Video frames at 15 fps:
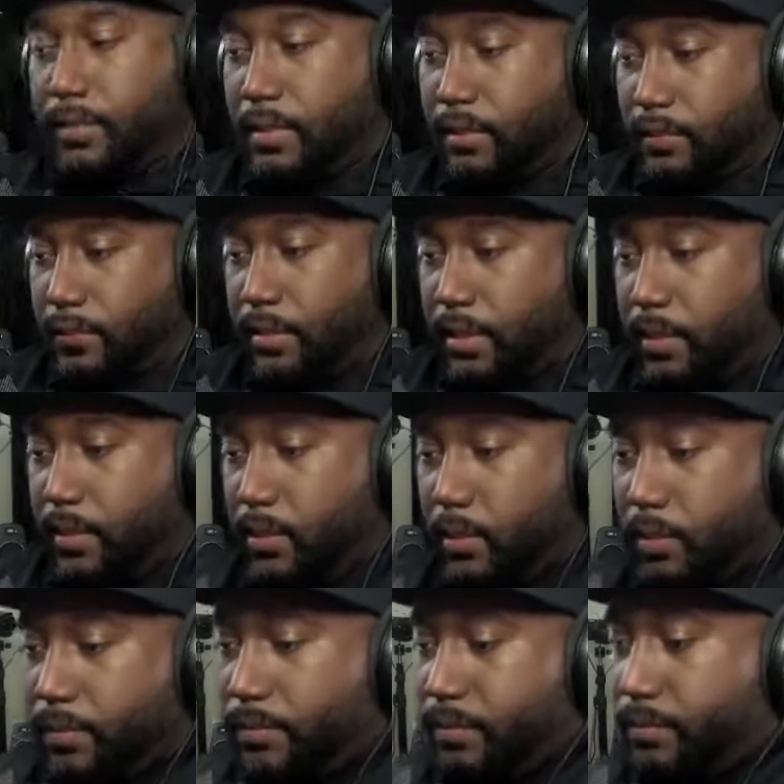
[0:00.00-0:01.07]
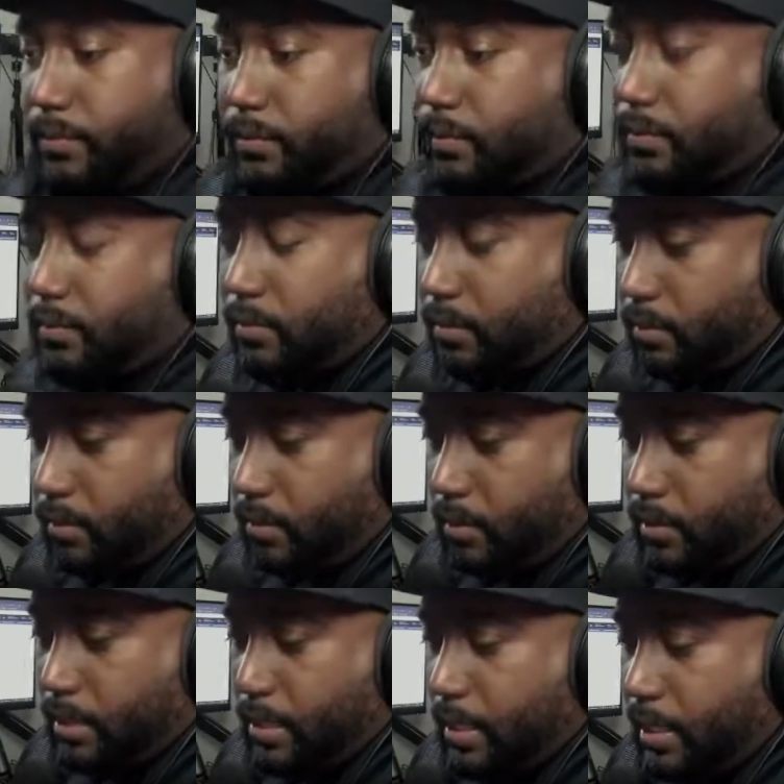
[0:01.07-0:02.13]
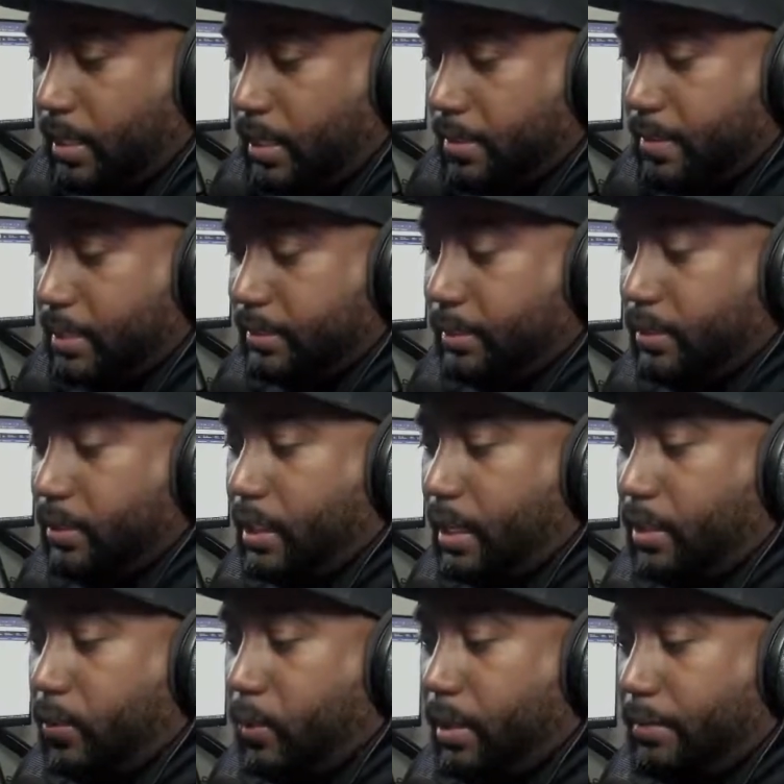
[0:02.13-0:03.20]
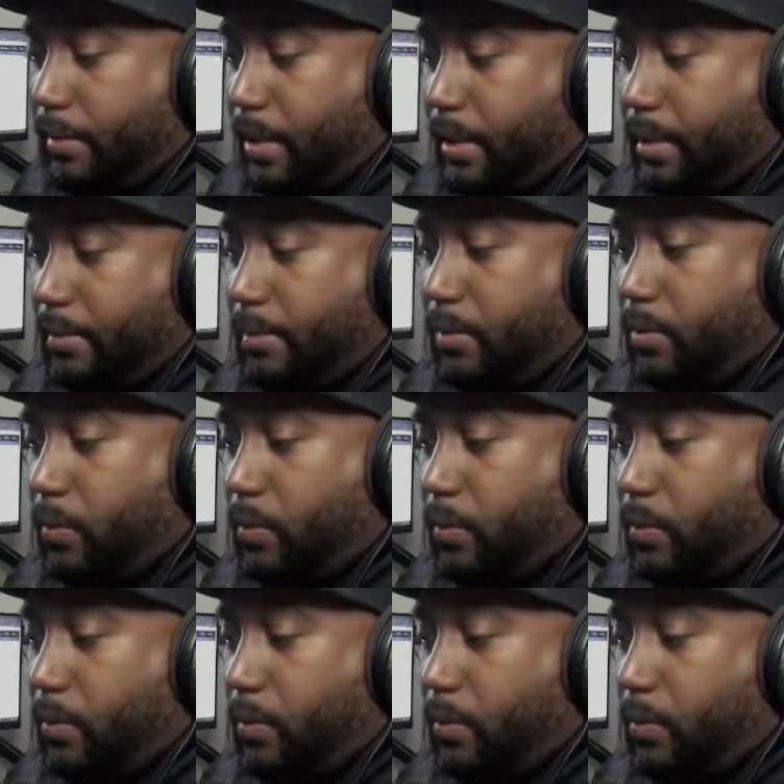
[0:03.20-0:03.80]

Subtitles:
very cool. That's the Elgato Wavecam.